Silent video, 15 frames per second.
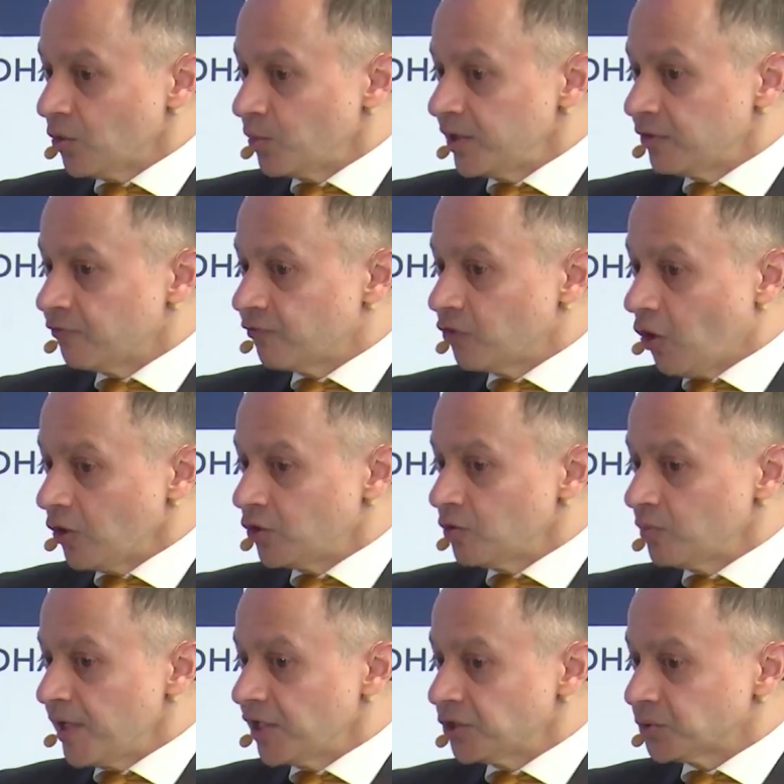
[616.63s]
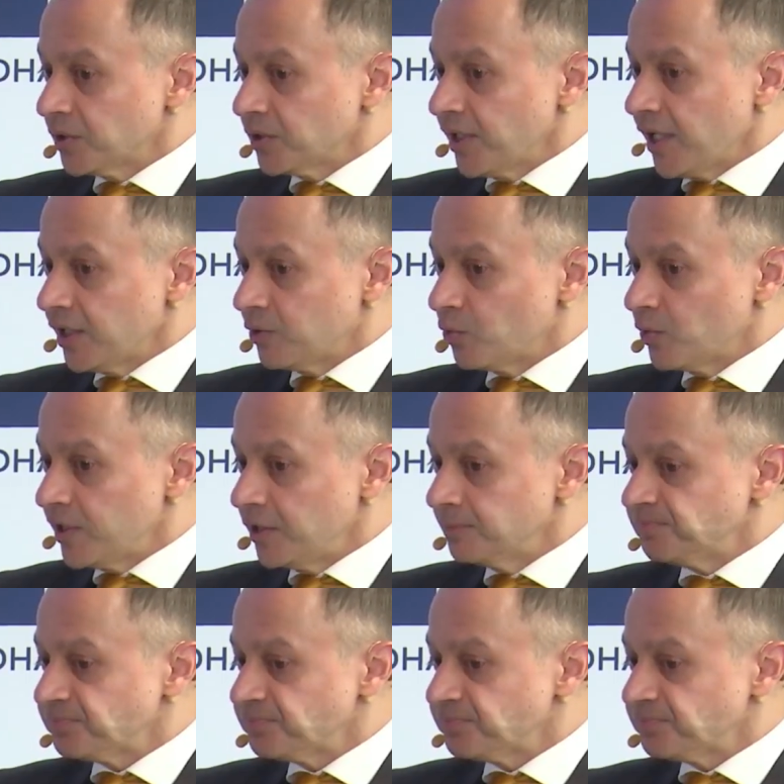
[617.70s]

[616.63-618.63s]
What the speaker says: we got to make sure that we,